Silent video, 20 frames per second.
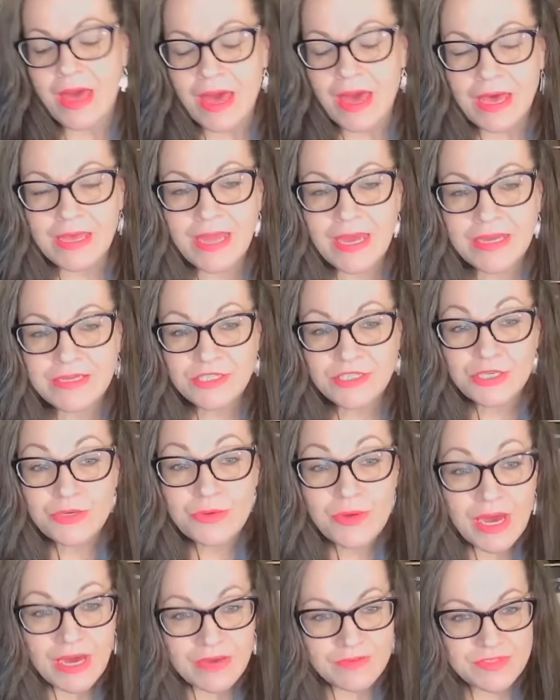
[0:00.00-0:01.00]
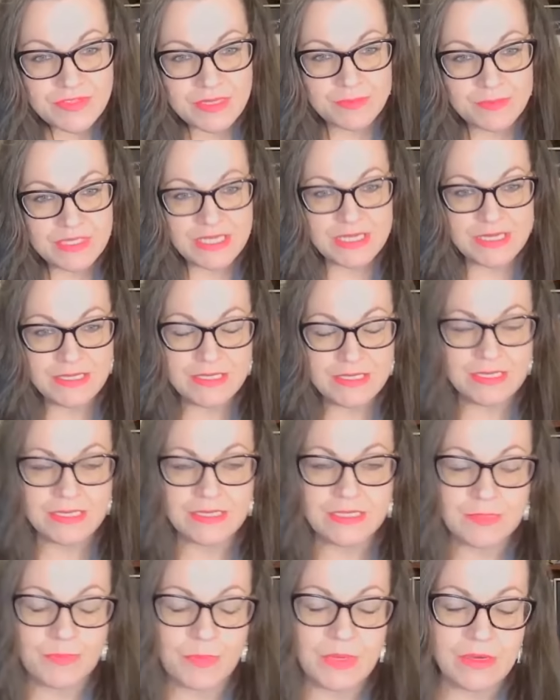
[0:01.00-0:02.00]
And I do have some tea to
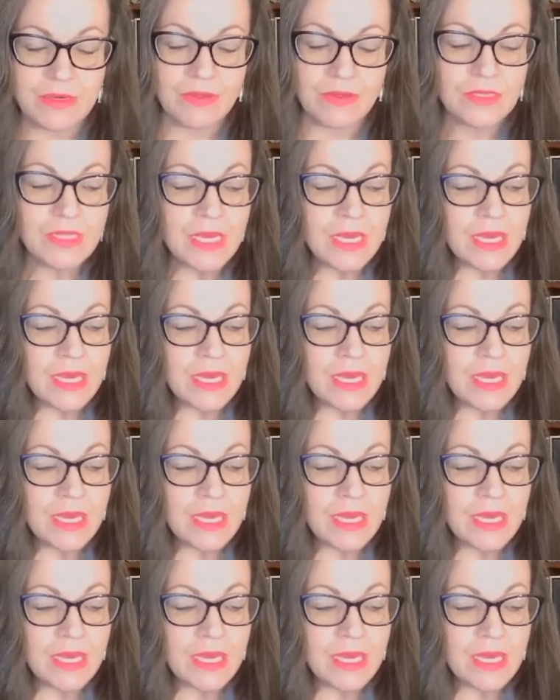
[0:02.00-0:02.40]
spill.